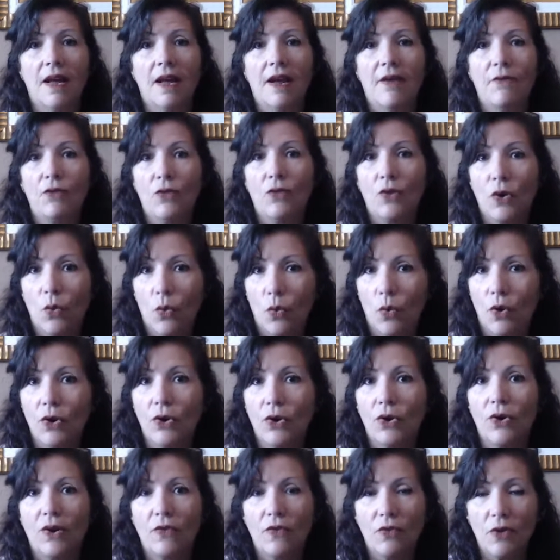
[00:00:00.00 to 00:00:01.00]
every
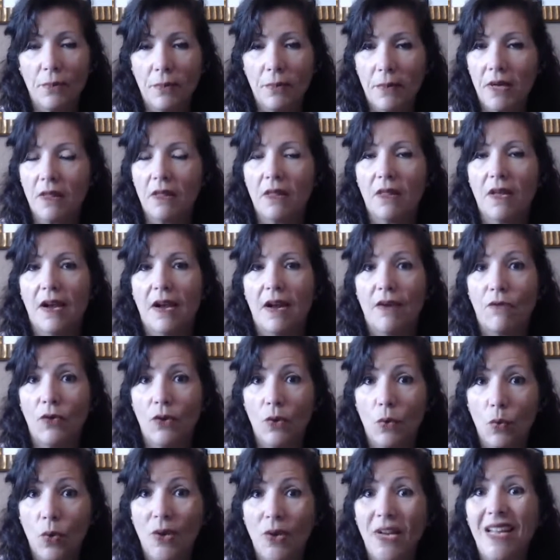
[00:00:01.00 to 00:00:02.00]
quarter, every month,
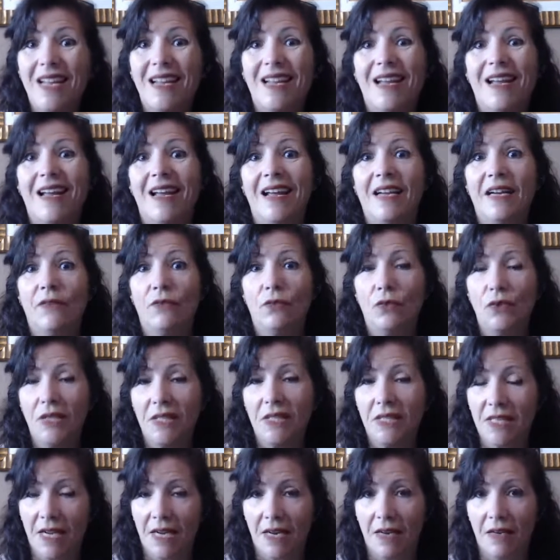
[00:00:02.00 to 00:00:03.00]
every week, and
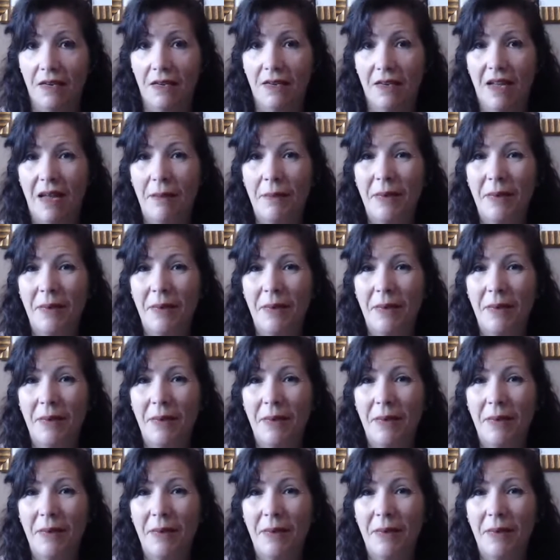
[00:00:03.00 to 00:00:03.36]
every day.